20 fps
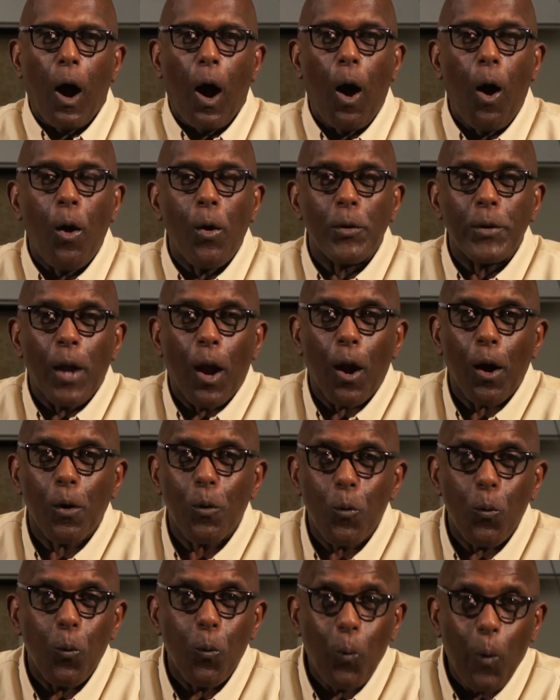on her
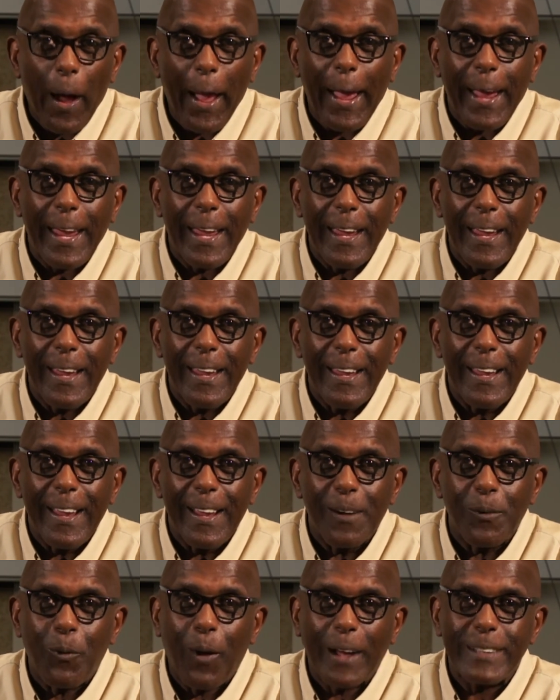way,
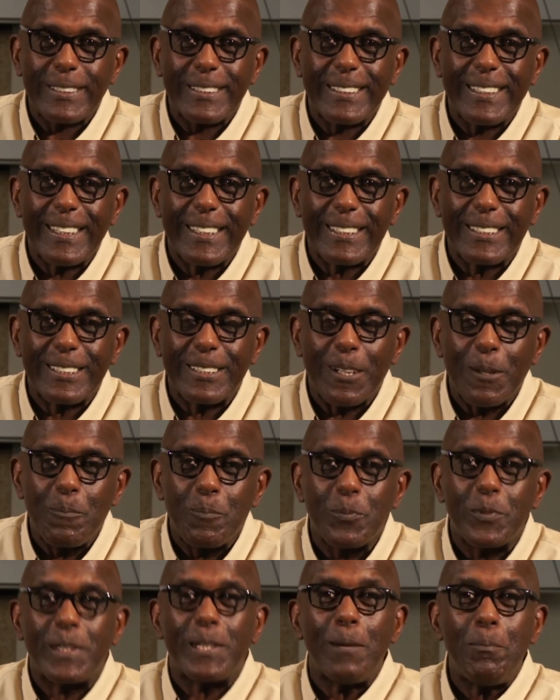watch this,
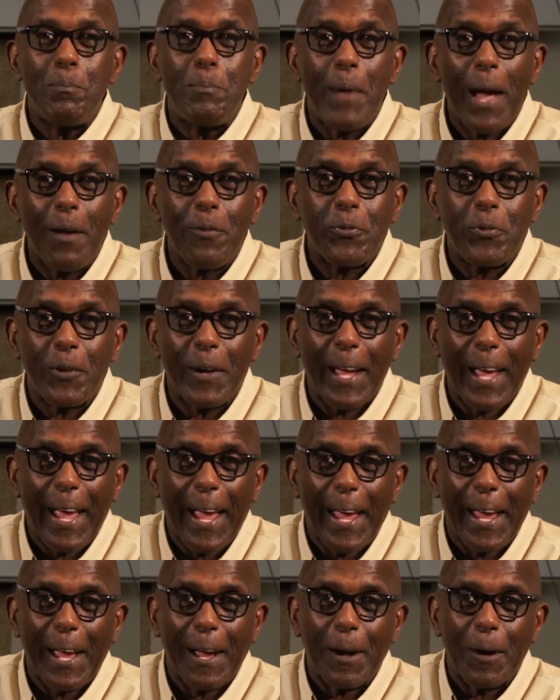to
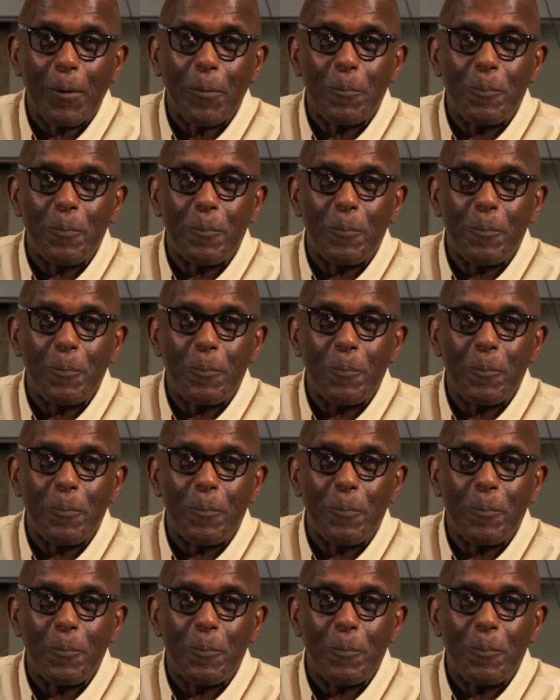Bethlehem